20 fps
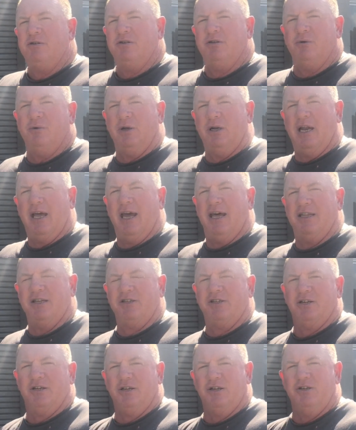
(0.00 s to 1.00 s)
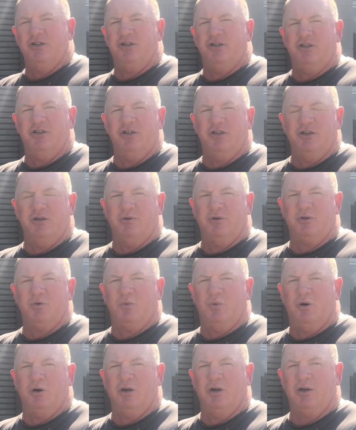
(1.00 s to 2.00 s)
to allow the solution to do its
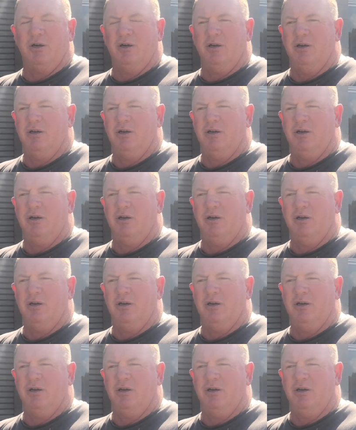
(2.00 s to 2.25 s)
work.